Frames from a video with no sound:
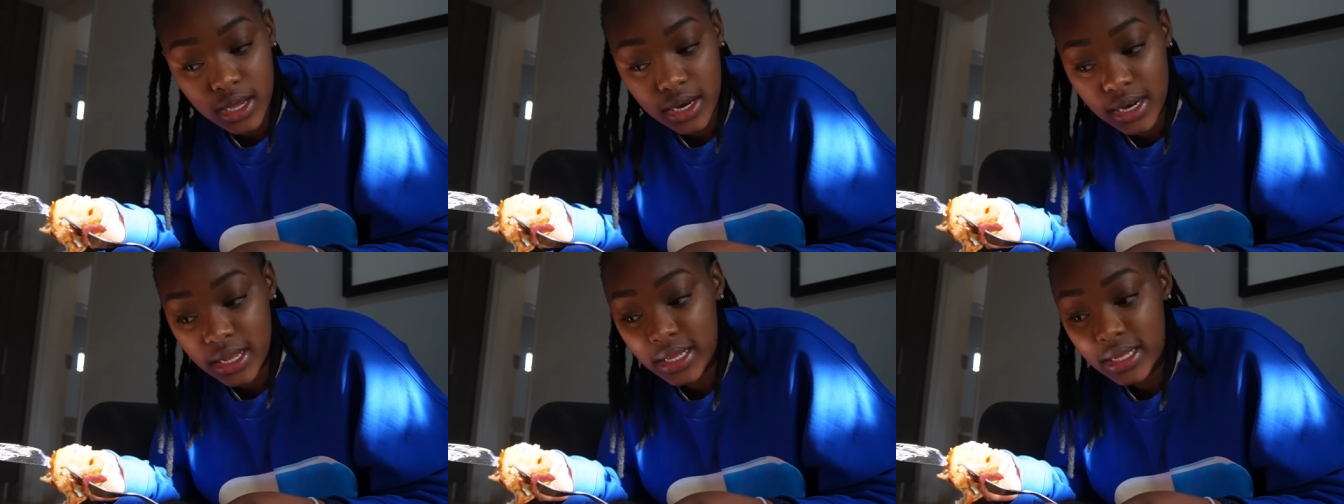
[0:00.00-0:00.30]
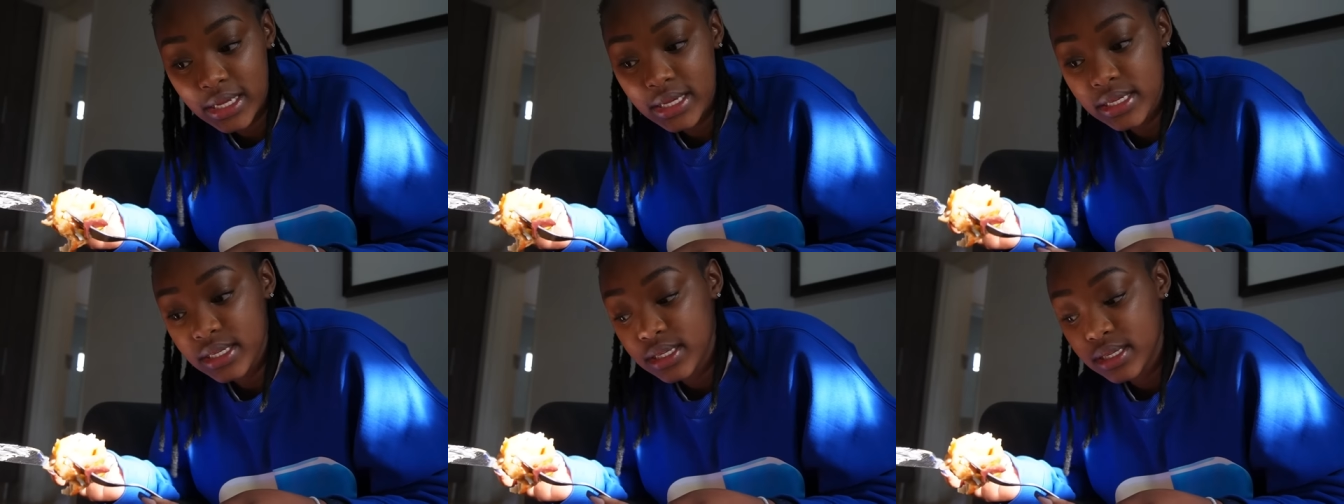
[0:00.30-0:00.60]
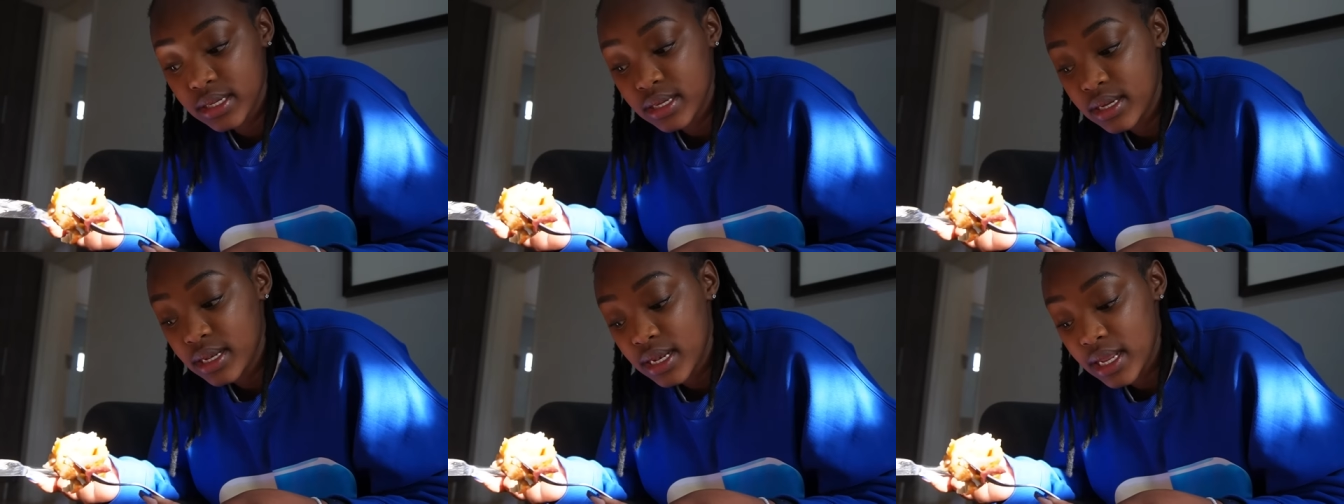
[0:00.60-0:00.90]
I'd at
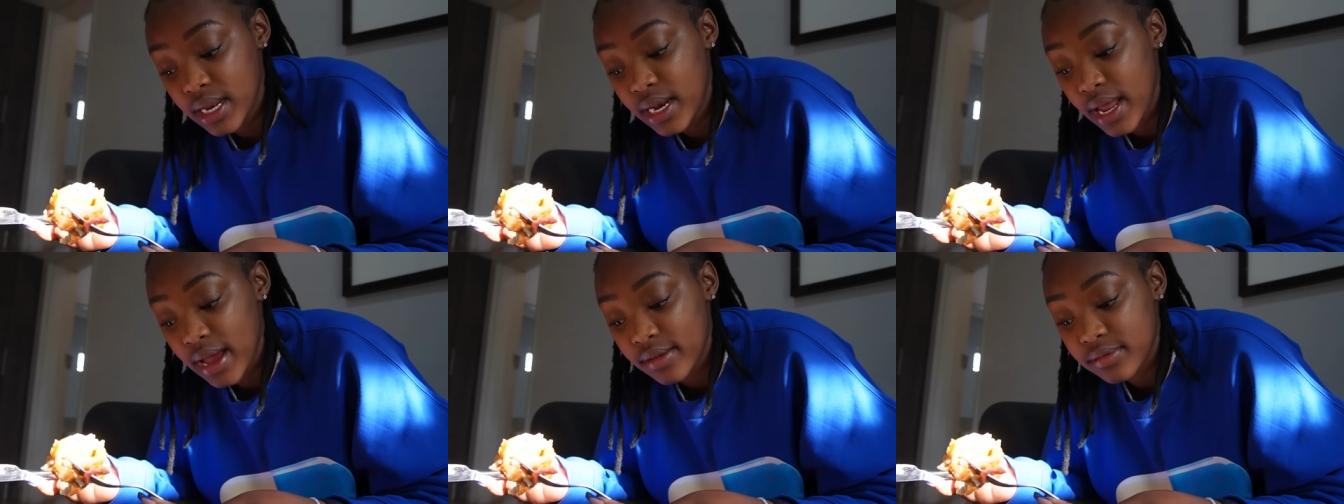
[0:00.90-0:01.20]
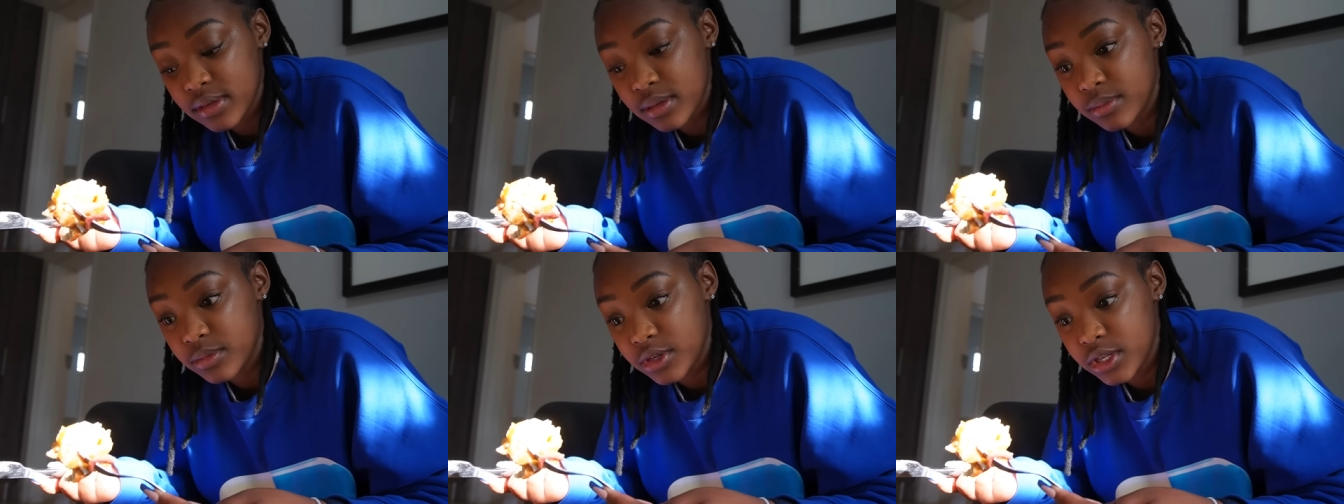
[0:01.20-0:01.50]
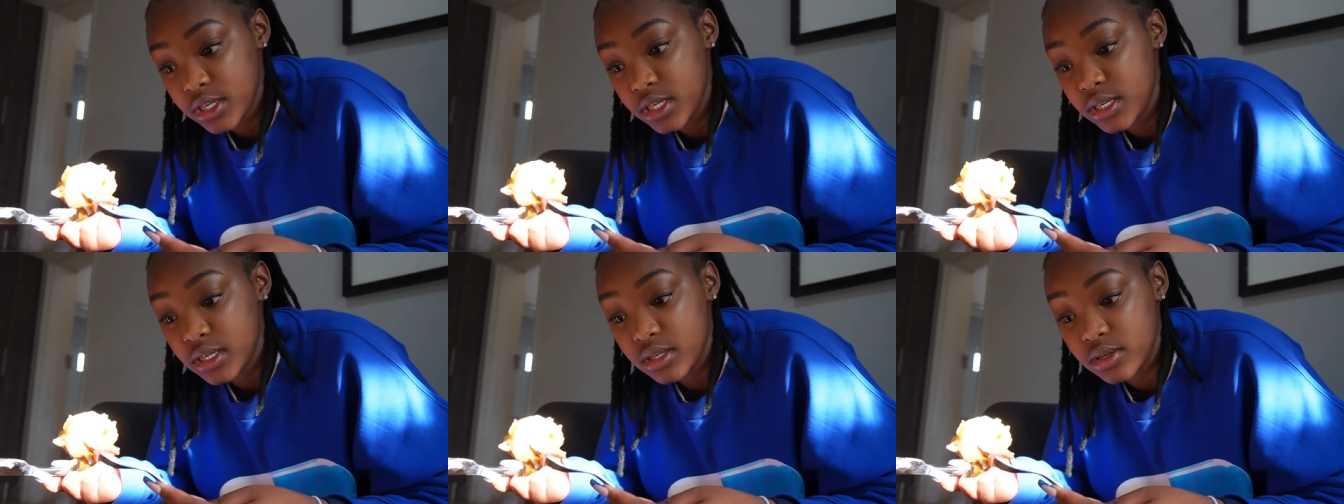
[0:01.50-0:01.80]
least let it have some
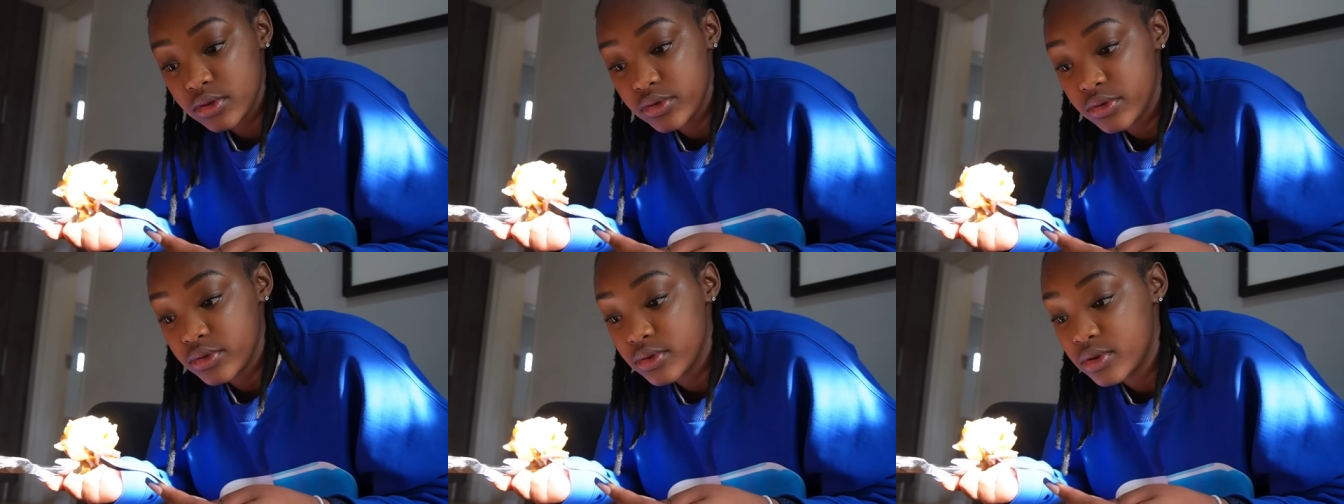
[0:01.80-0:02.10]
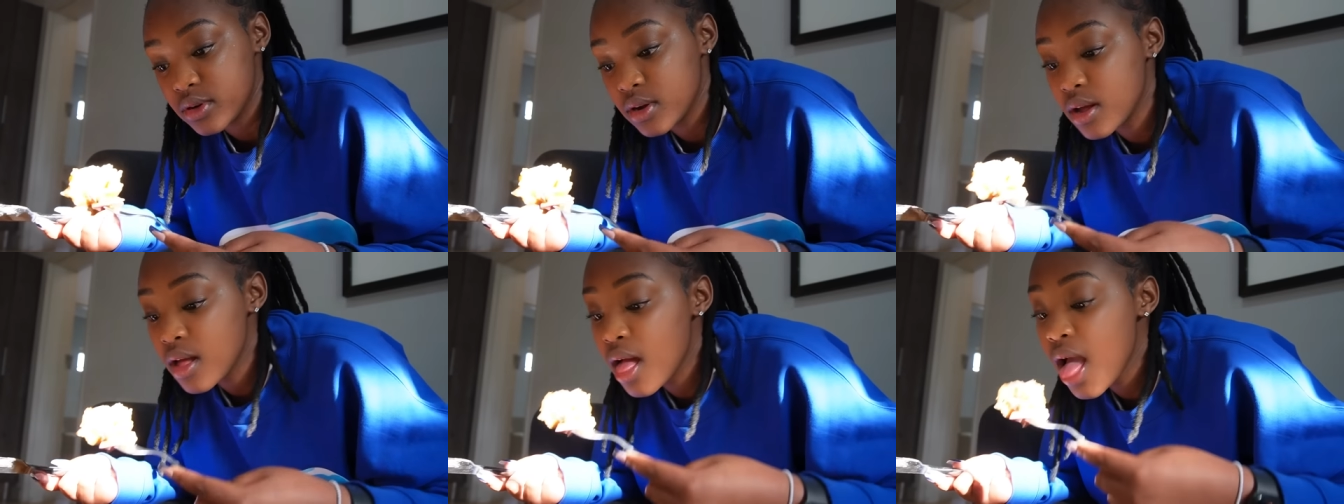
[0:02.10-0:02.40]
cheese, dude.